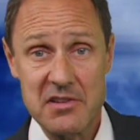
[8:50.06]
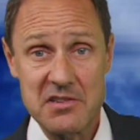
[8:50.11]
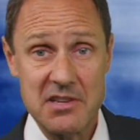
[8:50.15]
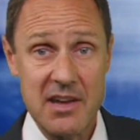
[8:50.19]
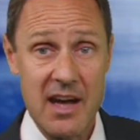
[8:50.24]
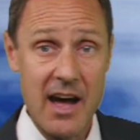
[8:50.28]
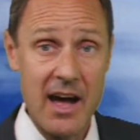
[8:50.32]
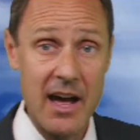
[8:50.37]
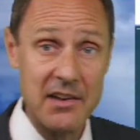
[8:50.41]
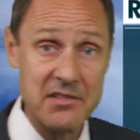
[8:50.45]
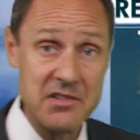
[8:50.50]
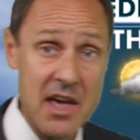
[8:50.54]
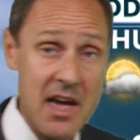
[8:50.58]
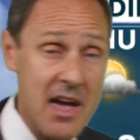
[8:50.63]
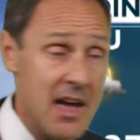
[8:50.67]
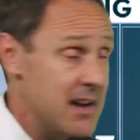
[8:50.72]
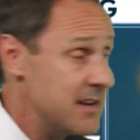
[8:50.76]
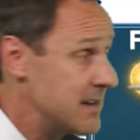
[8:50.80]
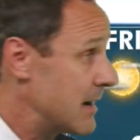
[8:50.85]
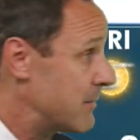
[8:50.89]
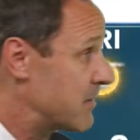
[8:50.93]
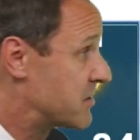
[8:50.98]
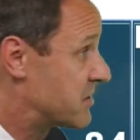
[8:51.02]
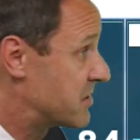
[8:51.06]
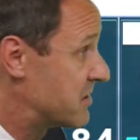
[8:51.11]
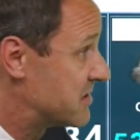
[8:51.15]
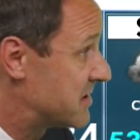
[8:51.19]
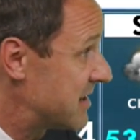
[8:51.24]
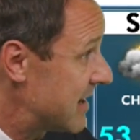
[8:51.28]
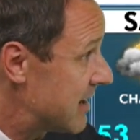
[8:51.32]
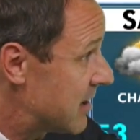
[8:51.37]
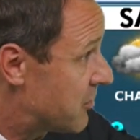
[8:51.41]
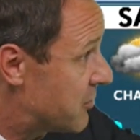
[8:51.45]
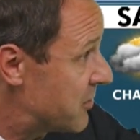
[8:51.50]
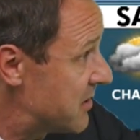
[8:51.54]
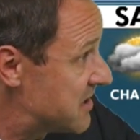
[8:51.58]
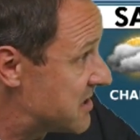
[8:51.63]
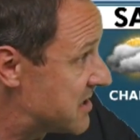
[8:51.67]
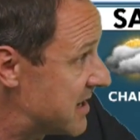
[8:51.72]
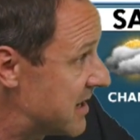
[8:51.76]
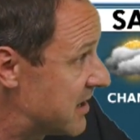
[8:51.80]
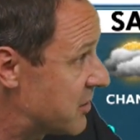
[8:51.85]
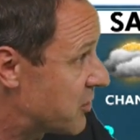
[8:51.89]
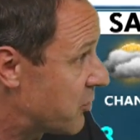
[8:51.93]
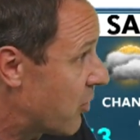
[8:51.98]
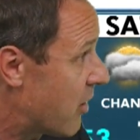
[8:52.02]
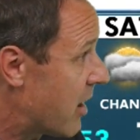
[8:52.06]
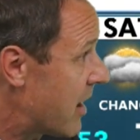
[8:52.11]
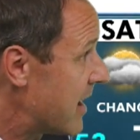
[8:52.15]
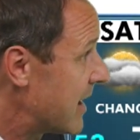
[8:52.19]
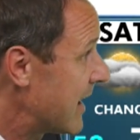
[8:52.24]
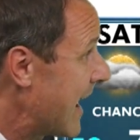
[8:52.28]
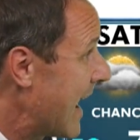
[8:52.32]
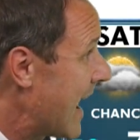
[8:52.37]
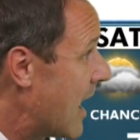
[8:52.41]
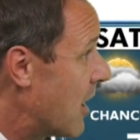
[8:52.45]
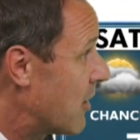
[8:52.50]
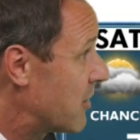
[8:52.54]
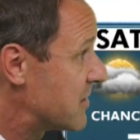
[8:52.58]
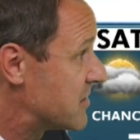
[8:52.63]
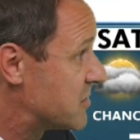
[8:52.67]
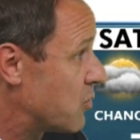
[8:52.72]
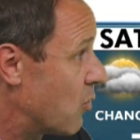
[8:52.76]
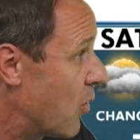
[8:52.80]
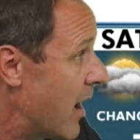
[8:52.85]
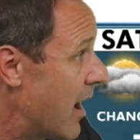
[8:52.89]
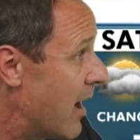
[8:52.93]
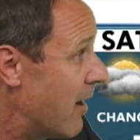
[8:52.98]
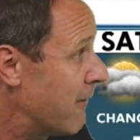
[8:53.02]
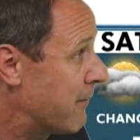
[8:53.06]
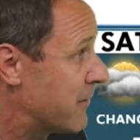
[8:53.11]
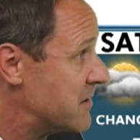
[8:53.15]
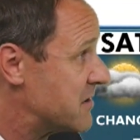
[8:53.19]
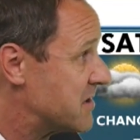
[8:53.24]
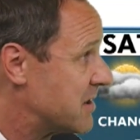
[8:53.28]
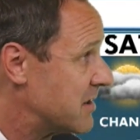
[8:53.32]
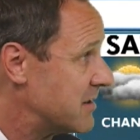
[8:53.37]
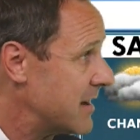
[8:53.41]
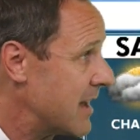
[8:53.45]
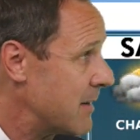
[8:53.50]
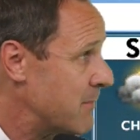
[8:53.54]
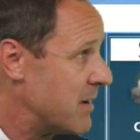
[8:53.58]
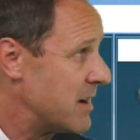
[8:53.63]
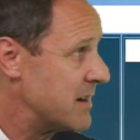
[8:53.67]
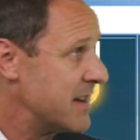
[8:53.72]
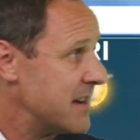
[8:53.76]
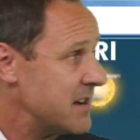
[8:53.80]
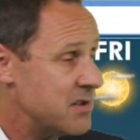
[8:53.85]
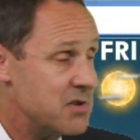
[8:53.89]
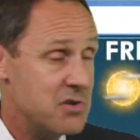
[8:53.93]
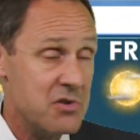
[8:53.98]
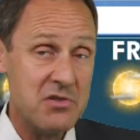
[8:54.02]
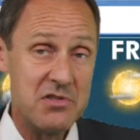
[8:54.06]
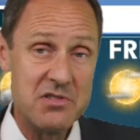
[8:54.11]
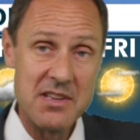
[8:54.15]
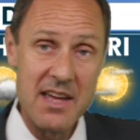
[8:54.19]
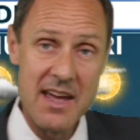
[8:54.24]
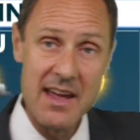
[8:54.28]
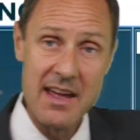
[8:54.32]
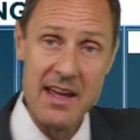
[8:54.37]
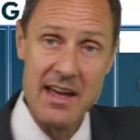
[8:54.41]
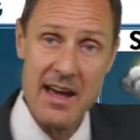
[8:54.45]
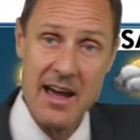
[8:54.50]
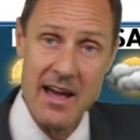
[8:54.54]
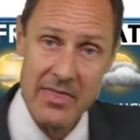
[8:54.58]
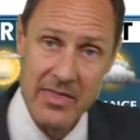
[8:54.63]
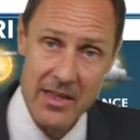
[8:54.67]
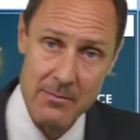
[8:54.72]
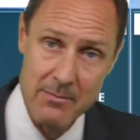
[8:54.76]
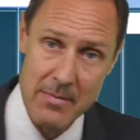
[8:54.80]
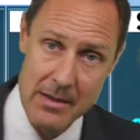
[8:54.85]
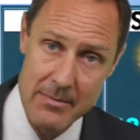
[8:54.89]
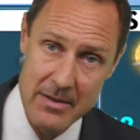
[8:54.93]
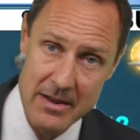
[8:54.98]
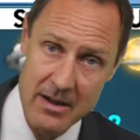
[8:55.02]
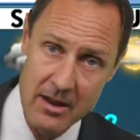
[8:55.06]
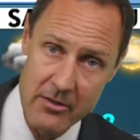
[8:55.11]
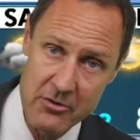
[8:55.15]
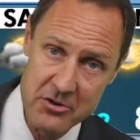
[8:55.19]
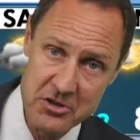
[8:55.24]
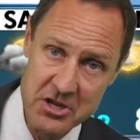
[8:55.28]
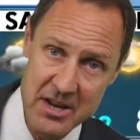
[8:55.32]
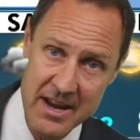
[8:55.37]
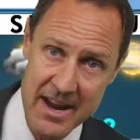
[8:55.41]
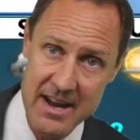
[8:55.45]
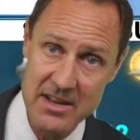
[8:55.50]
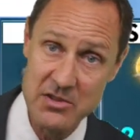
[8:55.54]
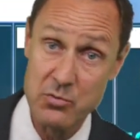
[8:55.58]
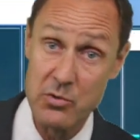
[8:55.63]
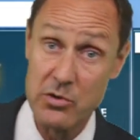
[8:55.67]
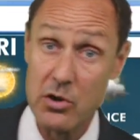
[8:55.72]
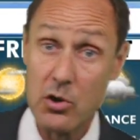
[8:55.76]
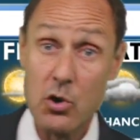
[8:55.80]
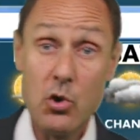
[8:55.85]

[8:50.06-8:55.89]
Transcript: skies. Temperatures increasing, drying out as well for Sunday, Monday, Tuesday, then maybe another chance with